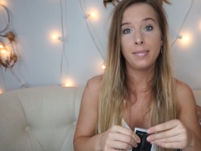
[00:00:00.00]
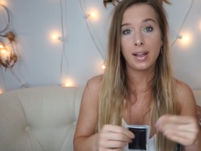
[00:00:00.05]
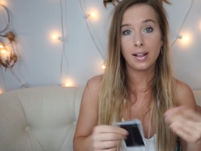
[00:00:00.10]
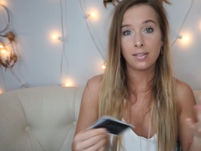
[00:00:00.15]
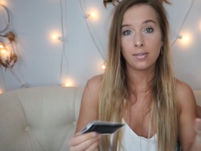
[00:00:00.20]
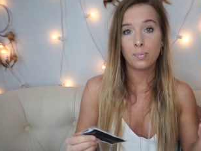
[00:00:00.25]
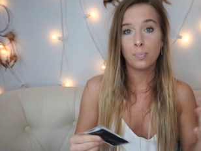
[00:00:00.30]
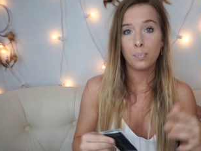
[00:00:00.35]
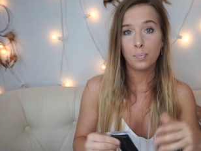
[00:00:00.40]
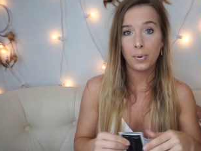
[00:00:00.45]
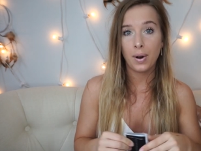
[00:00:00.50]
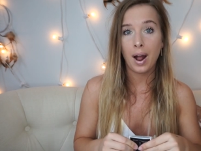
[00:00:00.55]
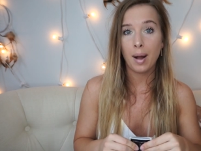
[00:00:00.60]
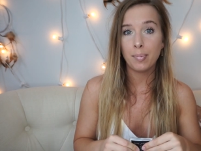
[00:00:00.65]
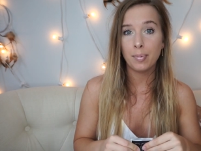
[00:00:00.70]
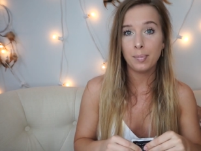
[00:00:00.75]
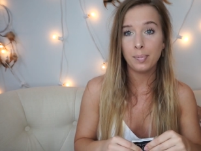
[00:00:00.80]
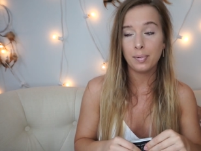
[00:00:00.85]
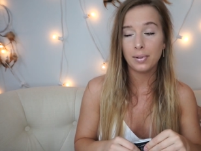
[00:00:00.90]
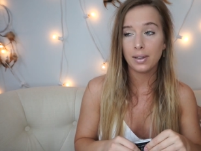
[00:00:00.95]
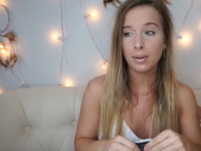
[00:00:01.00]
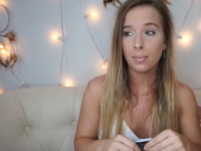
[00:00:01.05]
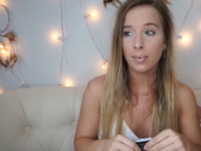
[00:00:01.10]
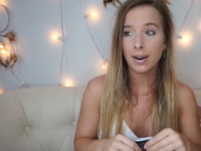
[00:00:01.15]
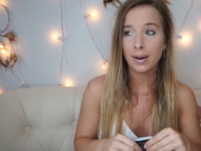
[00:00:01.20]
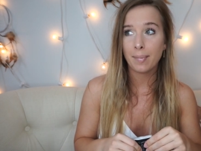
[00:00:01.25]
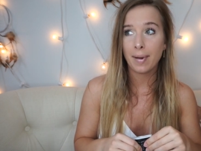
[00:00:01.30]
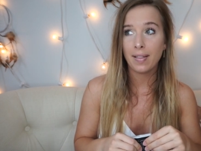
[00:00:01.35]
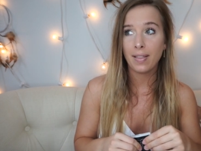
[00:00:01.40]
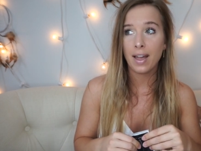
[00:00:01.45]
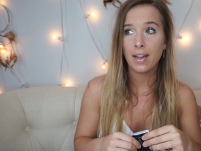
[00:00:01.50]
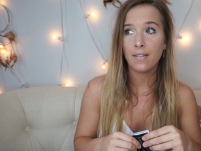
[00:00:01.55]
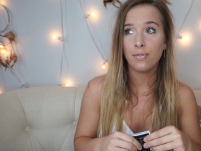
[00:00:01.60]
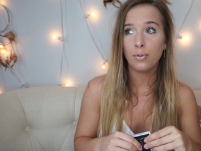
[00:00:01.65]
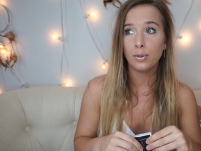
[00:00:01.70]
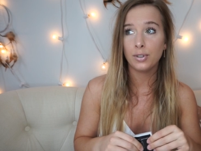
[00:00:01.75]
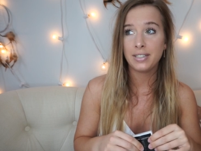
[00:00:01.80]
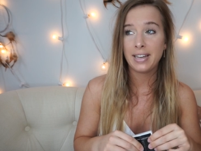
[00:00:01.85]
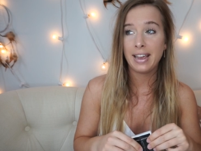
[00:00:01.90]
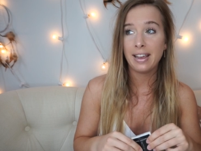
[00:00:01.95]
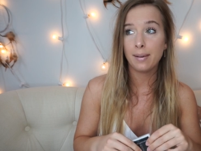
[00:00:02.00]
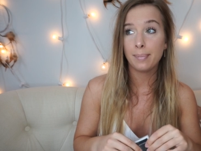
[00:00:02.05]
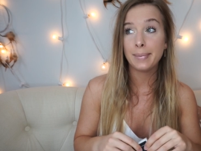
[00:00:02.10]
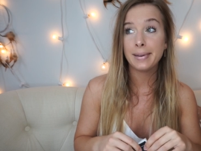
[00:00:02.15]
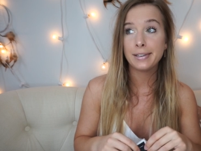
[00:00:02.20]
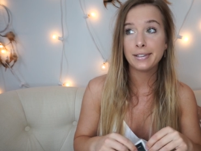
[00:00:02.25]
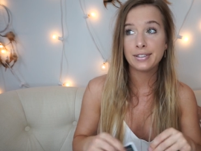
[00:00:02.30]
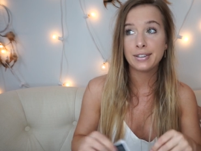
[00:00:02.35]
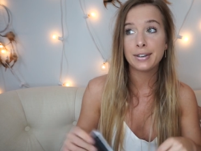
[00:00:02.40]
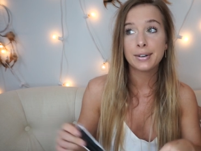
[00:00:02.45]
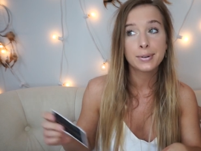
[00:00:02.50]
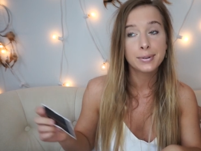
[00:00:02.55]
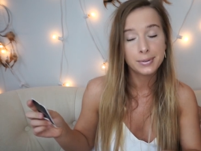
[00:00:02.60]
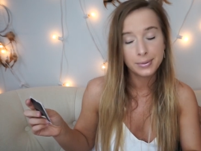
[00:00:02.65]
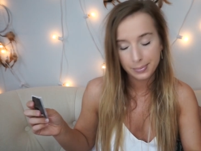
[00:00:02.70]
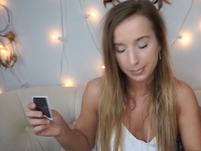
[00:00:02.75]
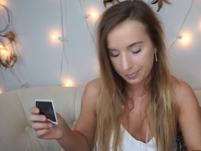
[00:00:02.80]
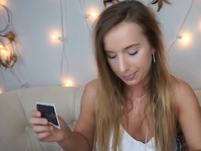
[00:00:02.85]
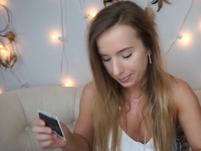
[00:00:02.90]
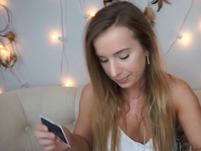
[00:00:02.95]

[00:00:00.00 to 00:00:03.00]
That's probably where my life will take me soon.